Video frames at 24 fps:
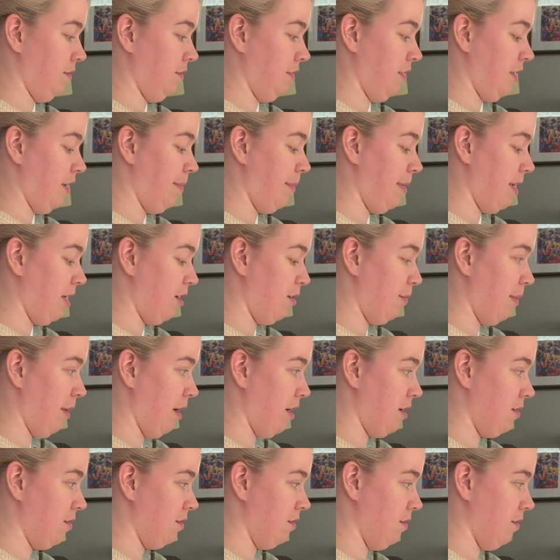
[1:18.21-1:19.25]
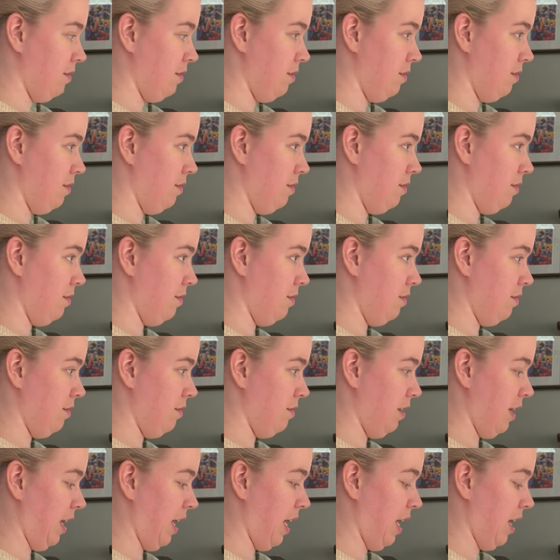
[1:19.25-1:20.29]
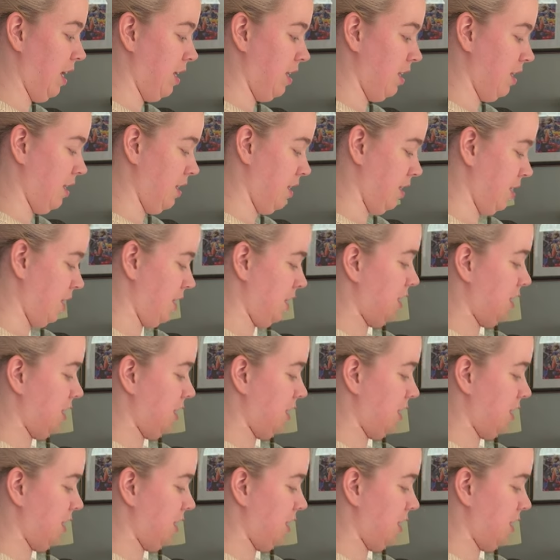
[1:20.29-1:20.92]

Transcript: beg your pardon? Hmm? Hey? Hmm?